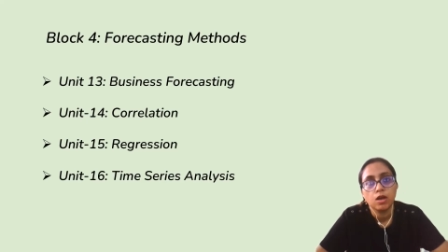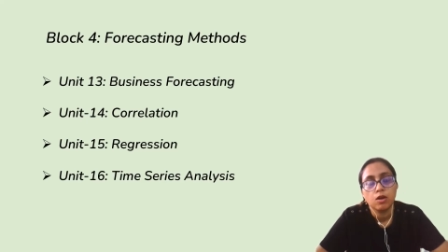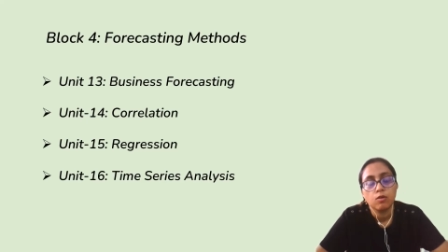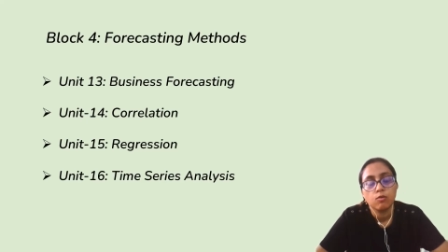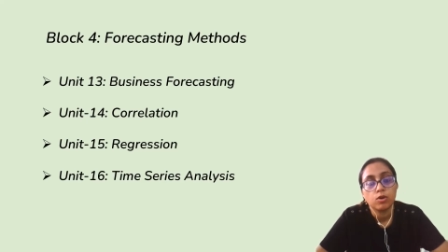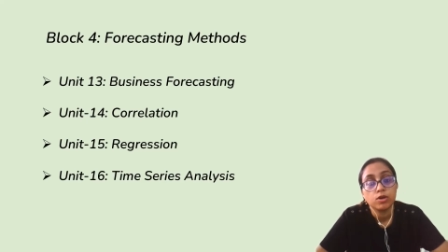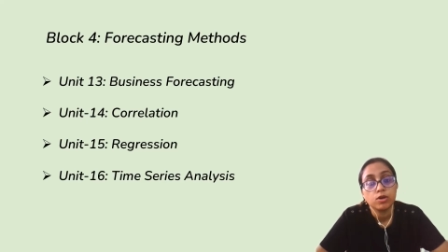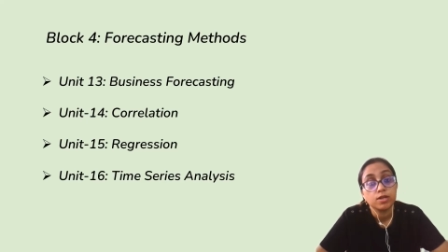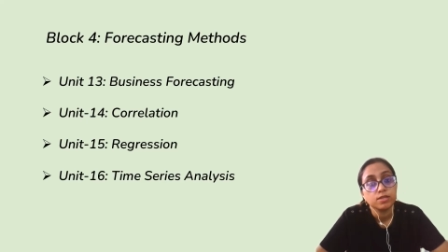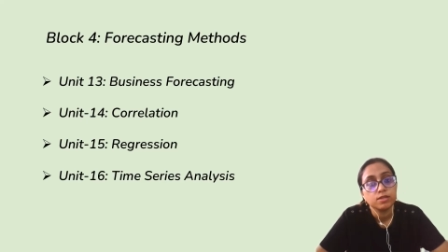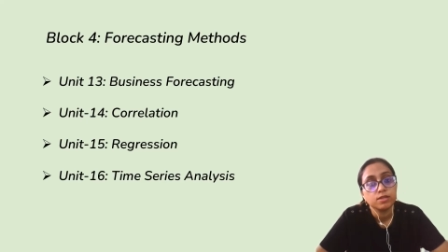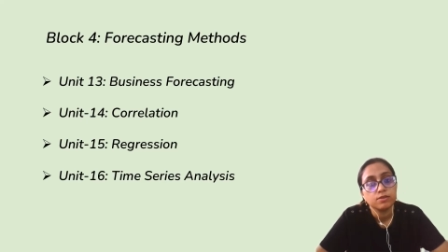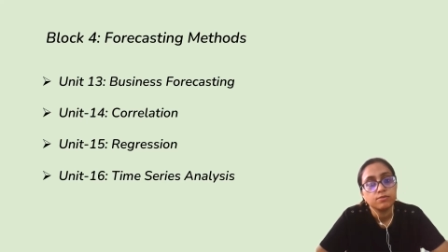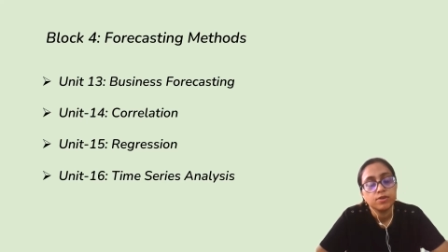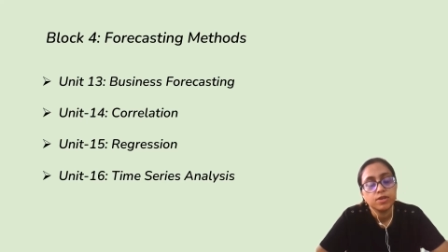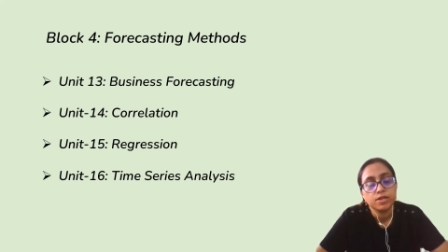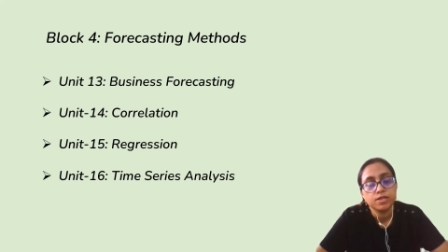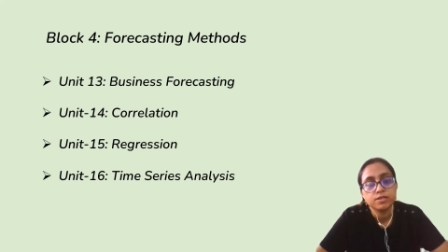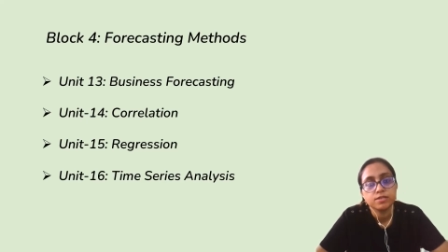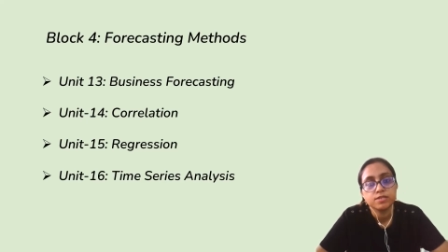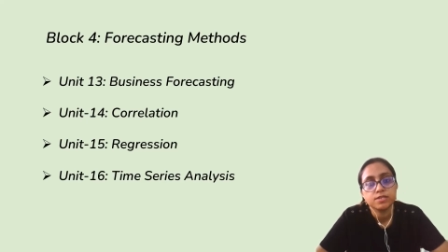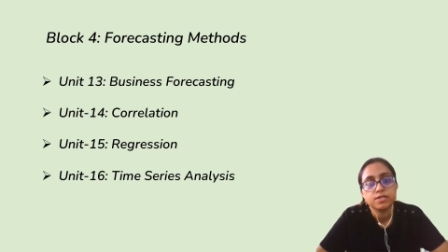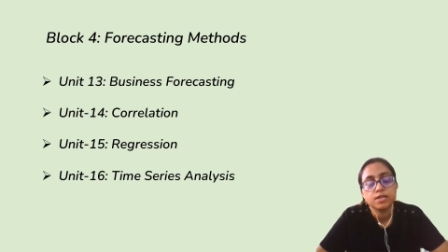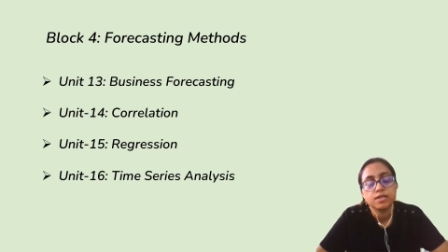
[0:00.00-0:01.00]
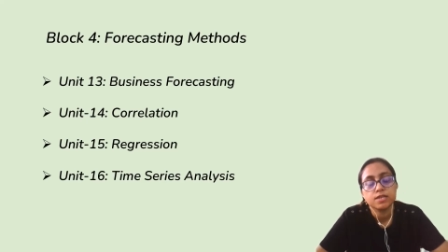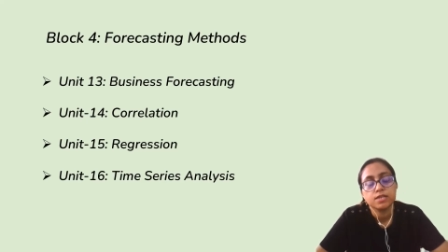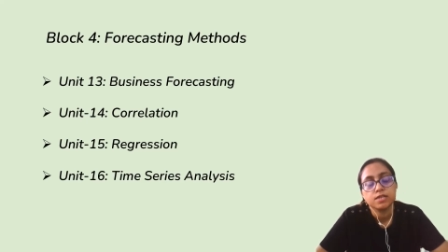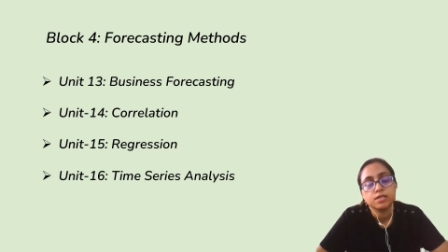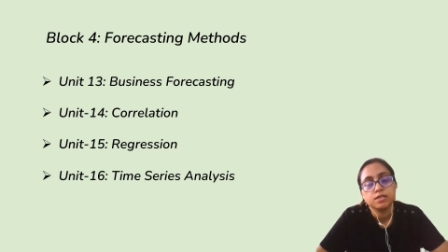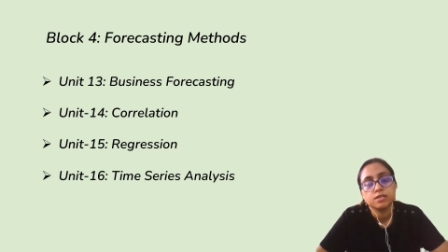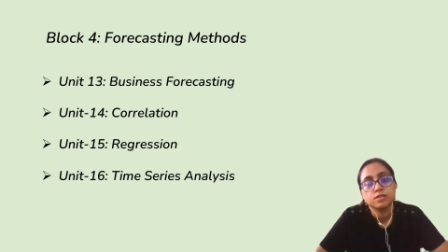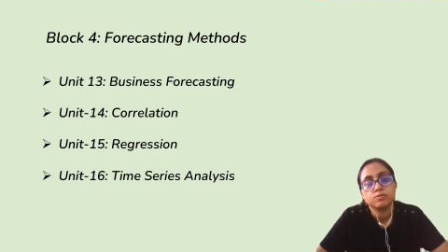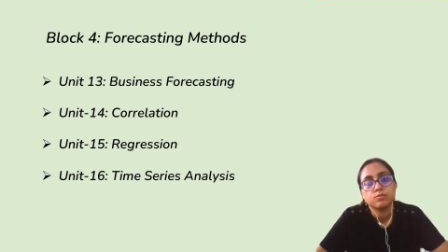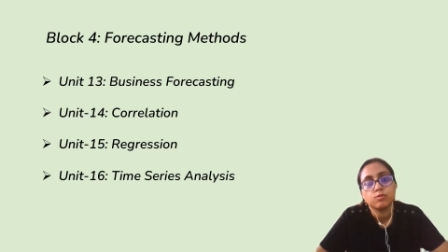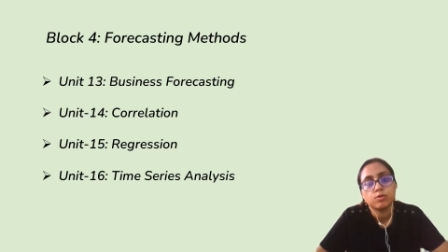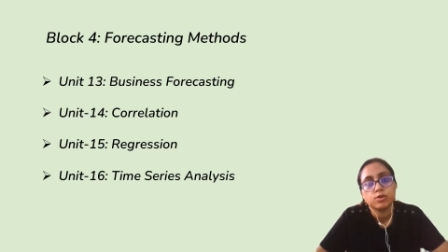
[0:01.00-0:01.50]
What are the various
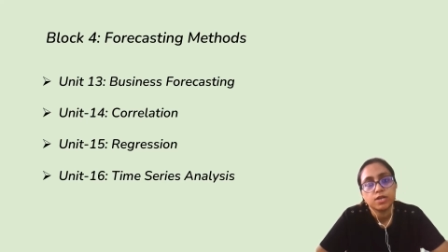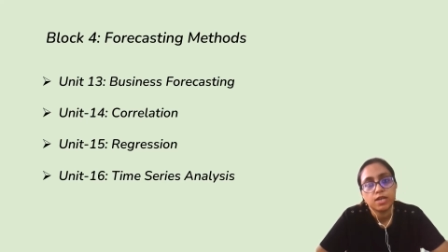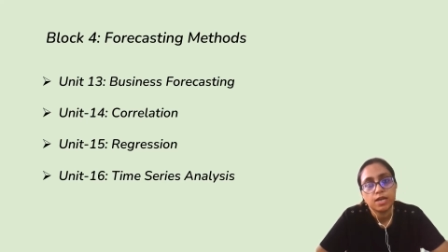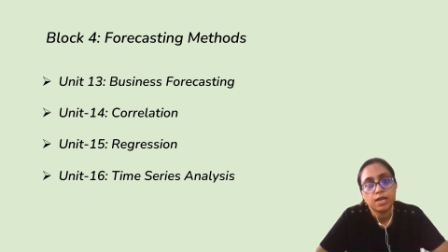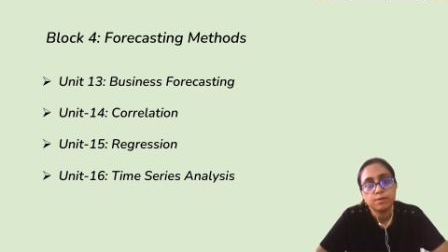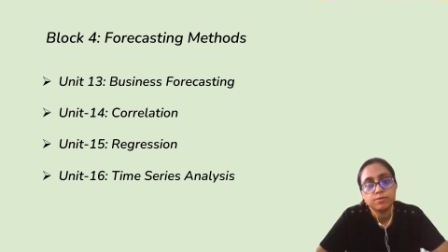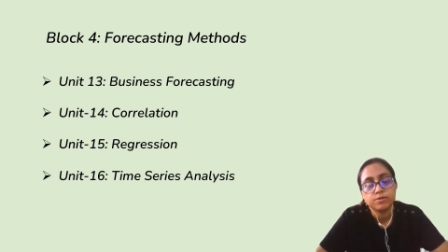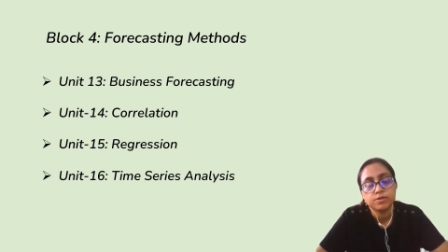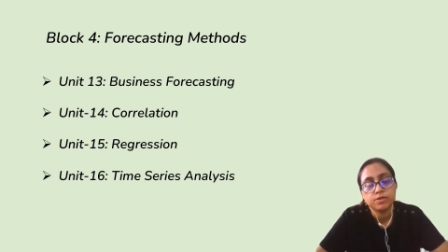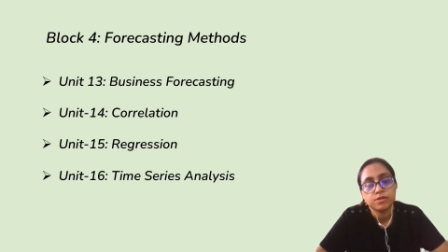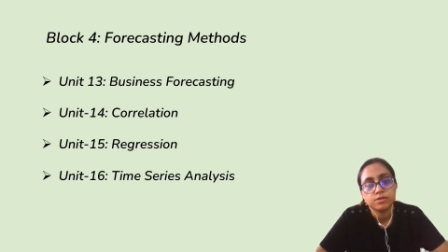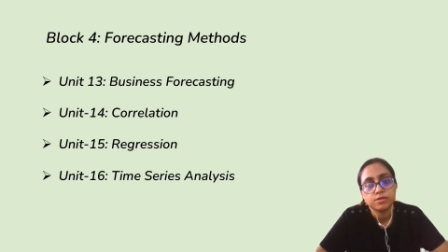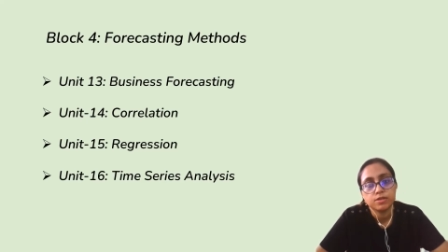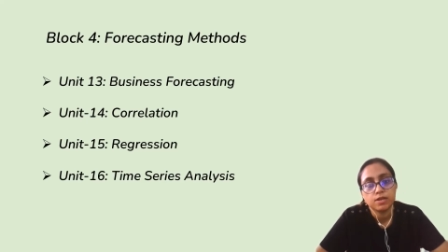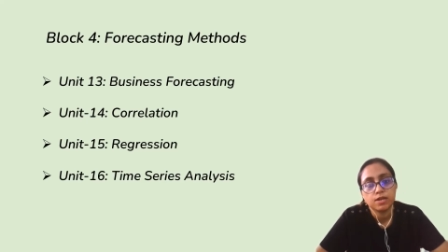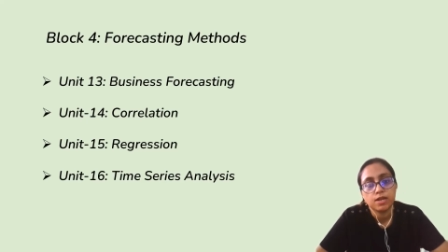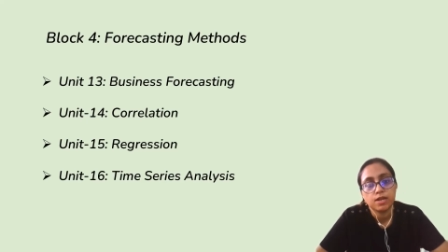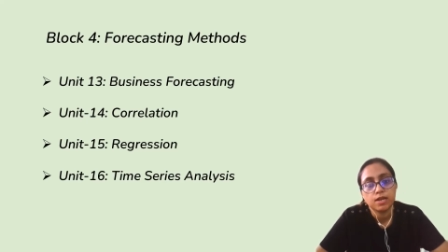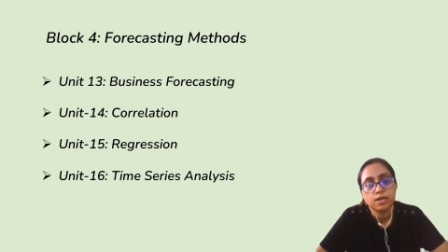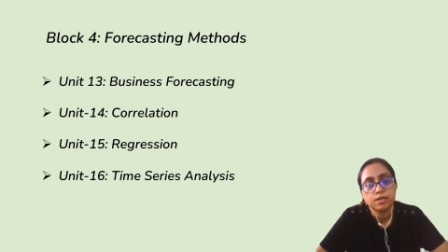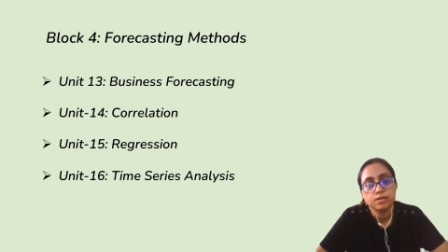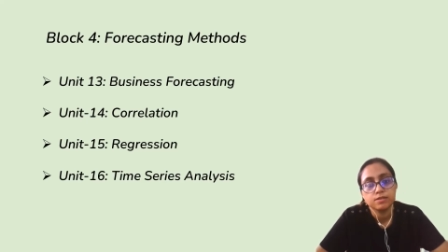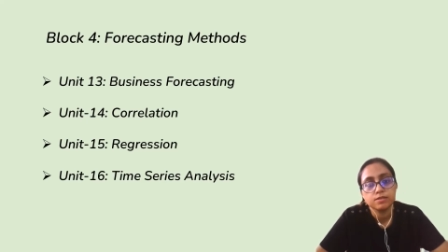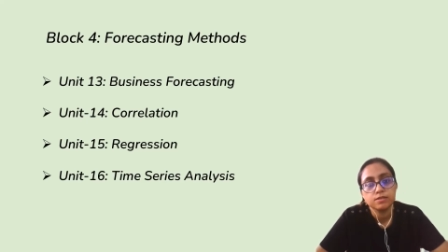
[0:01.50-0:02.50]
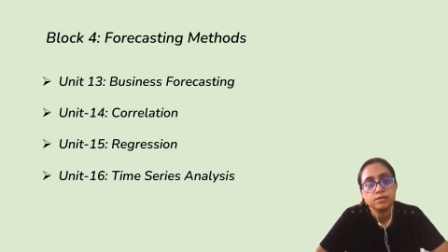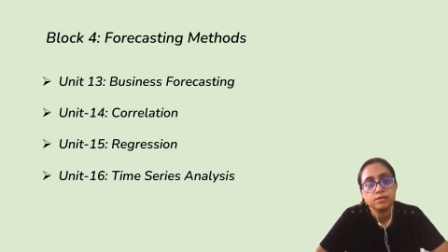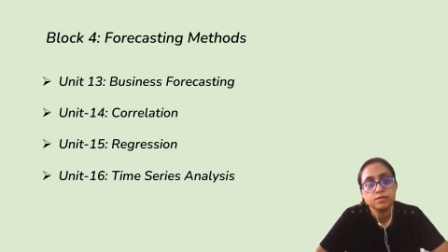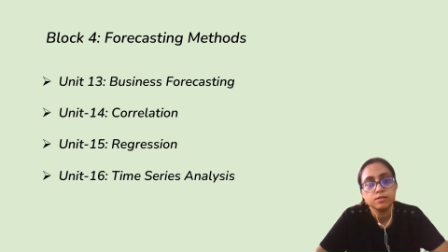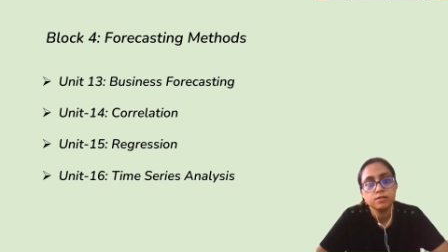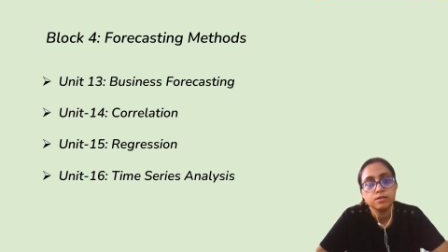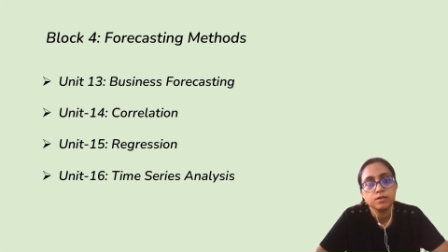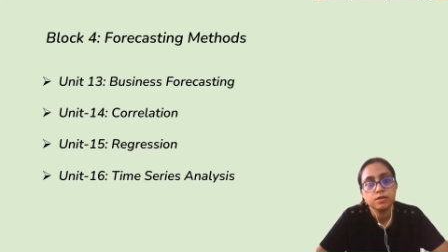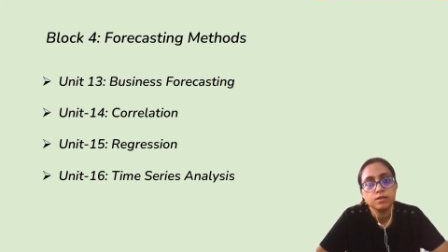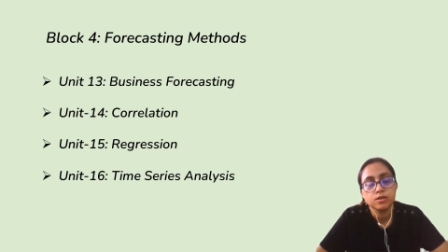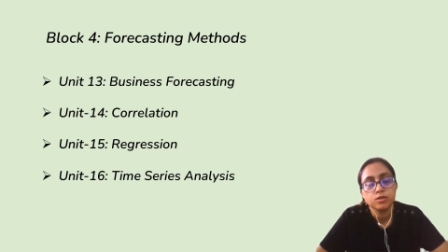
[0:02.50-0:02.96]
techniques for time series analysis?